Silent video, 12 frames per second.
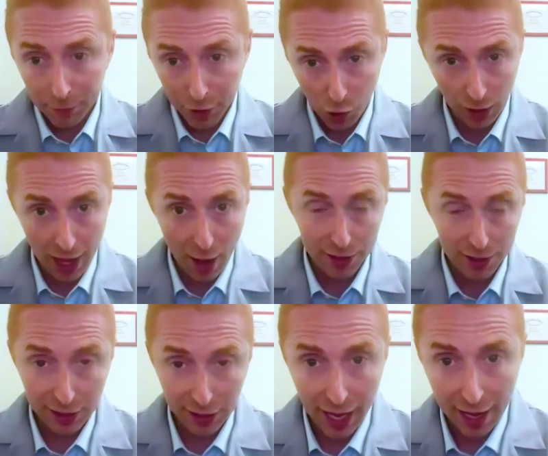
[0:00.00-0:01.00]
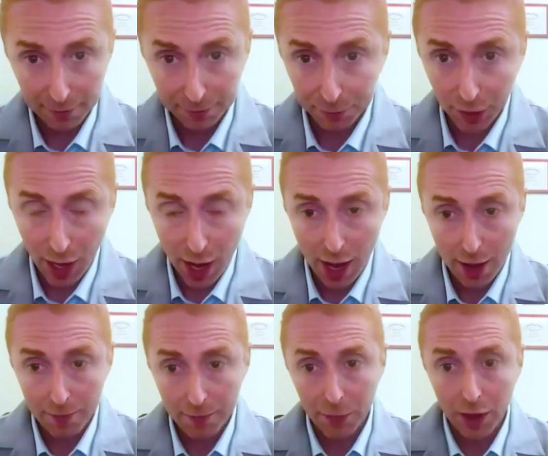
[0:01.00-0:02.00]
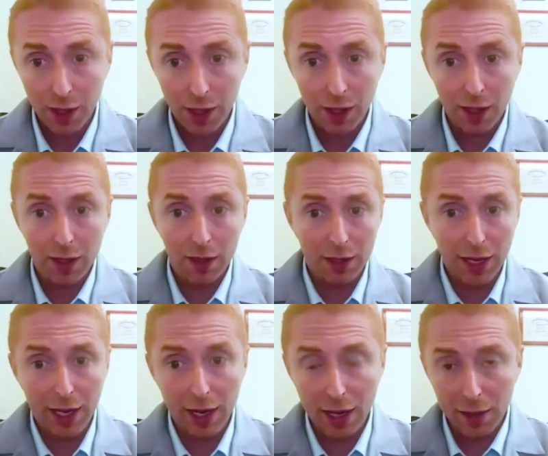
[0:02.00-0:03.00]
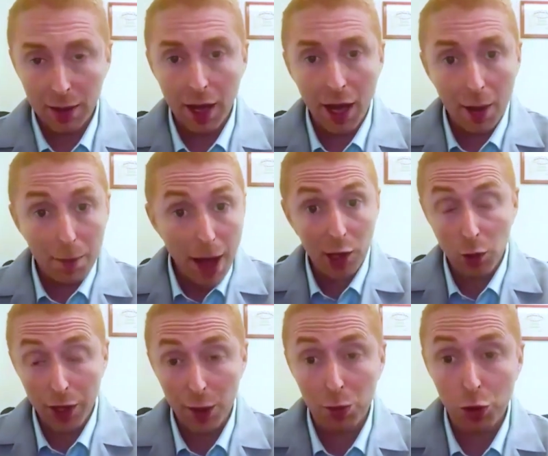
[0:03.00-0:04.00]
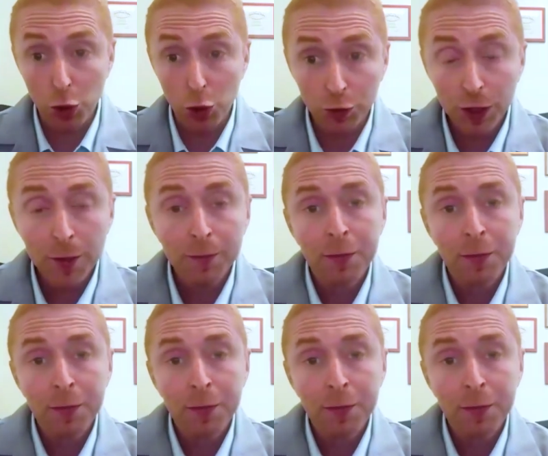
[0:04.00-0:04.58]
to allow us to get the data pathway approved.